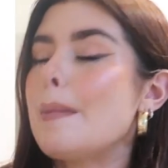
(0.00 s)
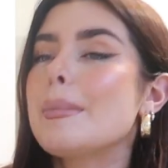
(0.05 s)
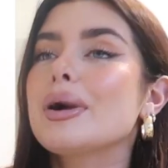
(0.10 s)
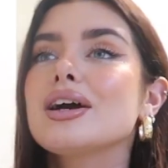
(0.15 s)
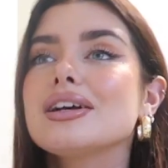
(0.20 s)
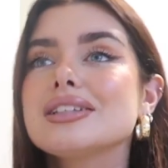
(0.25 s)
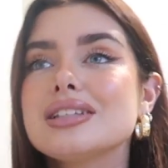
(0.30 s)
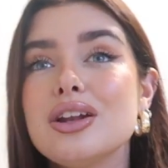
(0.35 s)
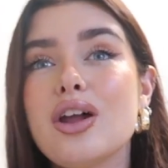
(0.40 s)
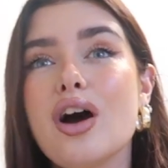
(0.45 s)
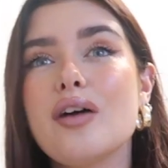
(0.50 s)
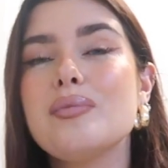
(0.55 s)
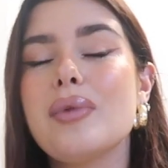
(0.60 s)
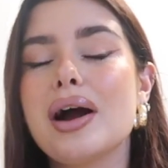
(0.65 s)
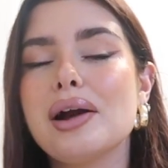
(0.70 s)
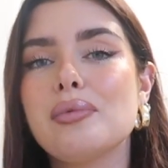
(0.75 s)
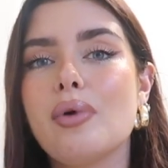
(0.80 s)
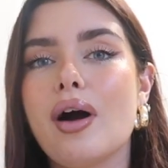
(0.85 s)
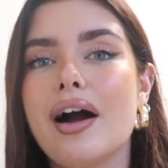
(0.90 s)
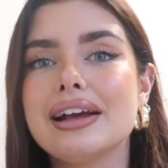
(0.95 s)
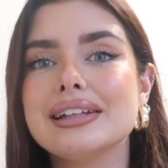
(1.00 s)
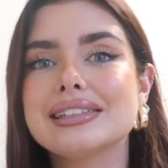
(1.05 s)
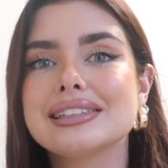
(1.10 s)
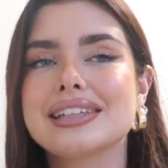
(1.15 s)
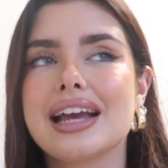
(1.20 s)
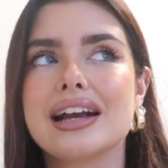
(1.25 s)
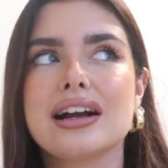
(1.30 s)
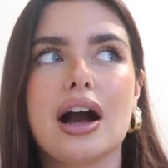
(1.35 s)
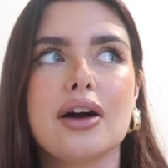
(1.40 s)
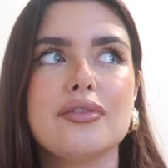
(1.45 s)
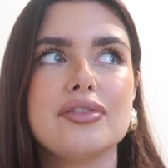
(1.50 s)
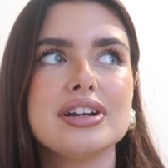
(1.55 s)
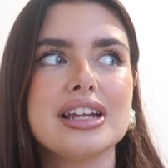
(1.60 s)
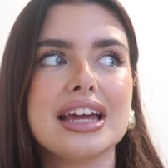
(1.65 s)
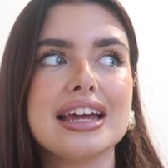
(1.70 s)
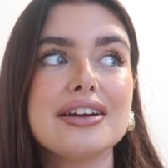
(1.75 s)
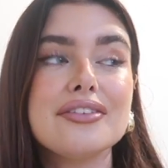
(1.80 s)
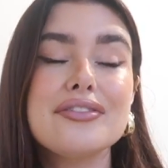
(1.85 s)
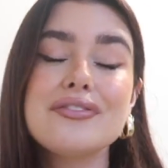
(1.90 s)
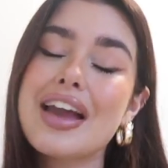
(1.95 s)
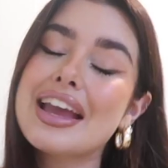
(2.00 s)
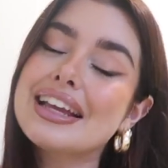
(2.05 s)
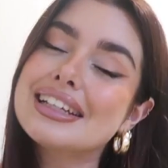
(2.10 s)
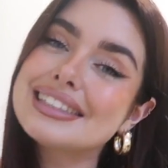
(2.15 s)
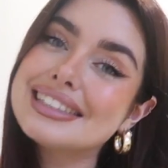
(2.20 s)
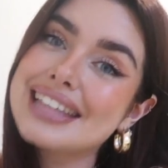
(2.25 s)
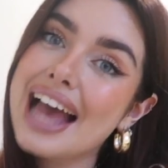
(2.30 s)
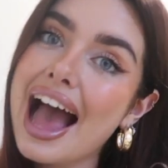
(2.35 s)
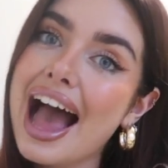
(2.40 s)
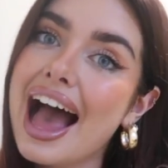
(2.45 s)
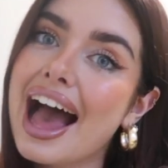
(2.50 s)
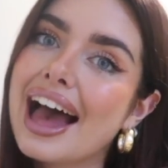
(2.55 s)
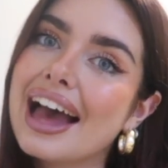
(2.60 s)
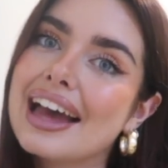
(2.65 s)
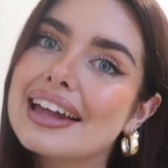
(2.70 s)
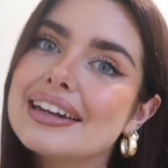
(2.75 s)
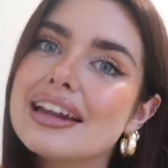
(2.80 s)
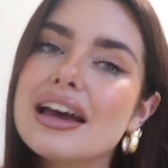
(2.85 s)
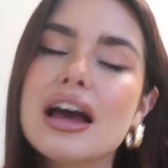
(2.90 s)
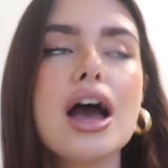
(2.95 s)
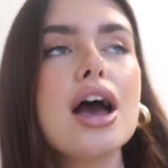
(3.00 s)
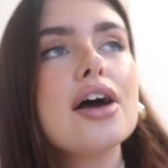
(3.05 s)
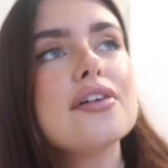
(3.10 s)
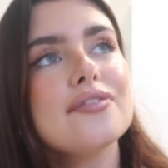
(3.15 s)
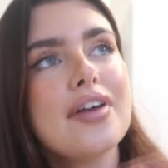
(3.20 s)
because a lot of my whites get covered in fake tan